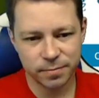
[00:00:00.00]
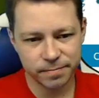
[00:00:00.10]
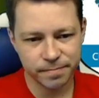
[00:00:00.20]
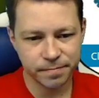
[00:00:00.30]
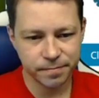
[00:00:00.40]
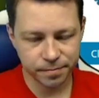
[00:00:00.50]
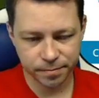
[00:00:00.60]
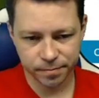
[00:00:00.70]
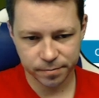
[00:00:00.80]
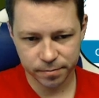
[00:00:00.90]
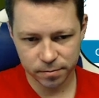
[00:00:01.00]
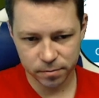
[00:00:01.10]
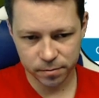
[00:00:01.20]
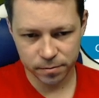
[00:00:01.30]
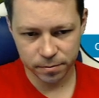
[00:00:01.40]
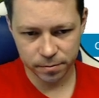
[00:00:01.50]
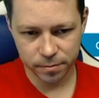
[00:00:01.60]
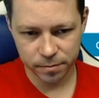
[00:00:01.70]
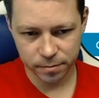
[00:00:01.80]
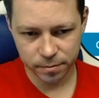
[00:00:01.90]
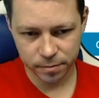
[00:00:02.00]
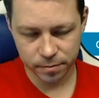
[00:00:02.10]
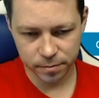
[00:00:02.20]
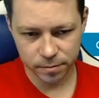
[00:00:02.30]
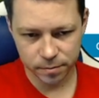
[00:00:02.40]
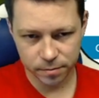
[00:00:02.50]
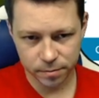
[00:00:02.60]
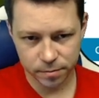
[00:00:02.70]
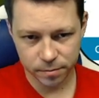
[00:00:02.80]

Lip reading: Nobody speaks.